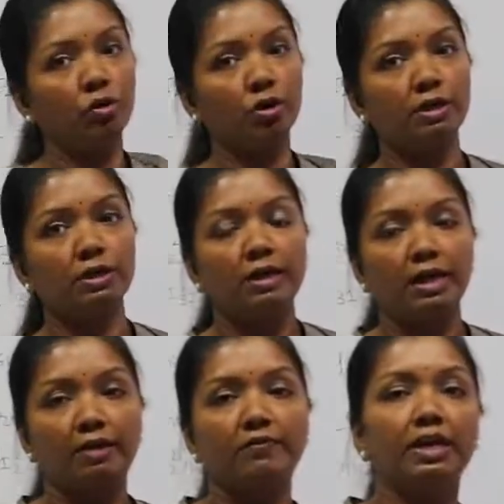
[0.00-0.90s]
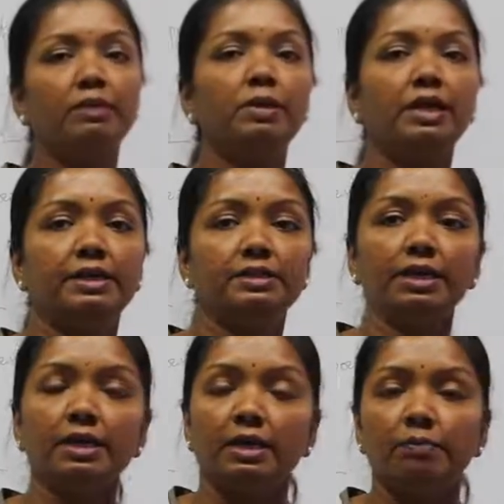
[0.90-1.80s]
torque available at
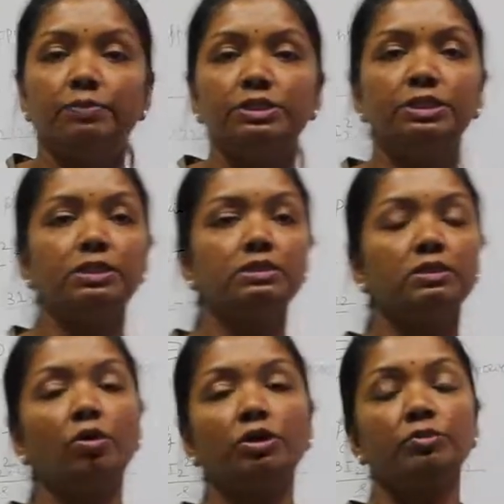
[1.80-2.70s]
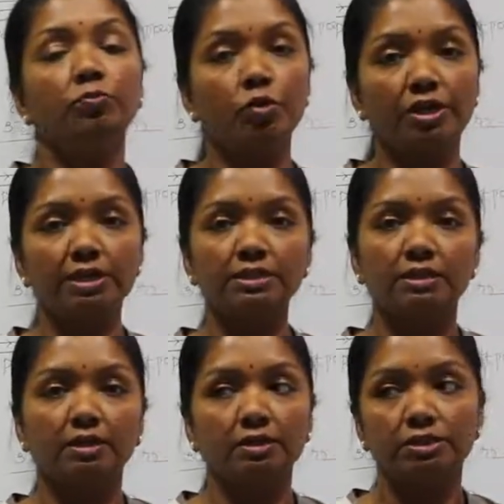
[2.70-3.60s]
the machines or the motor's
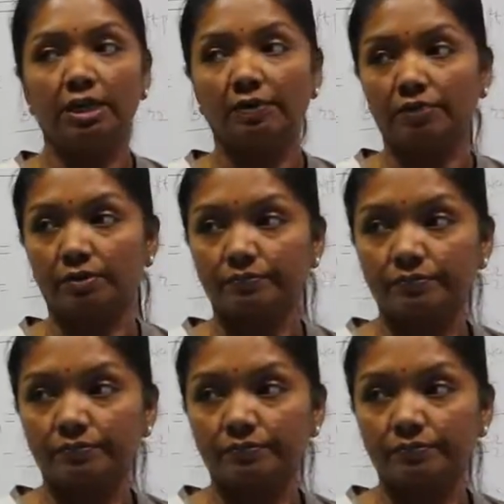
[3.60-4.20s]
shaft.